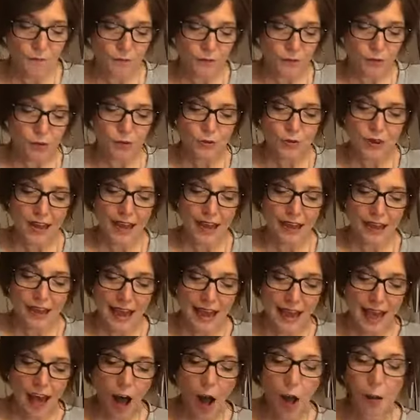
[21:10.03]
You can't
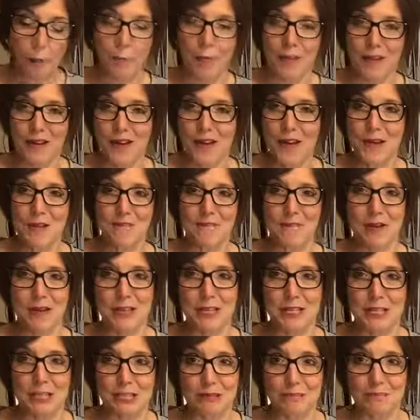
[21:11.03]
help
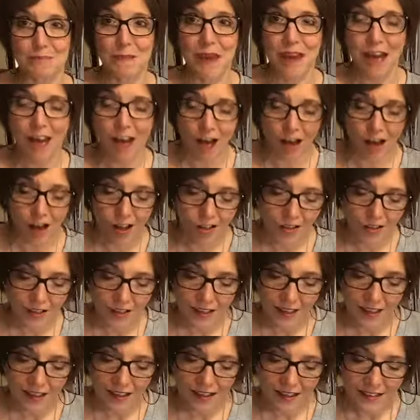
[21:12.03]
but smell
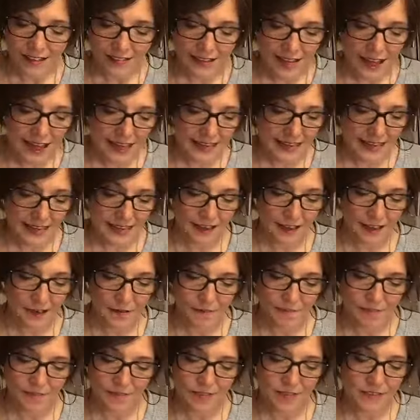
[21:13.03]
like him.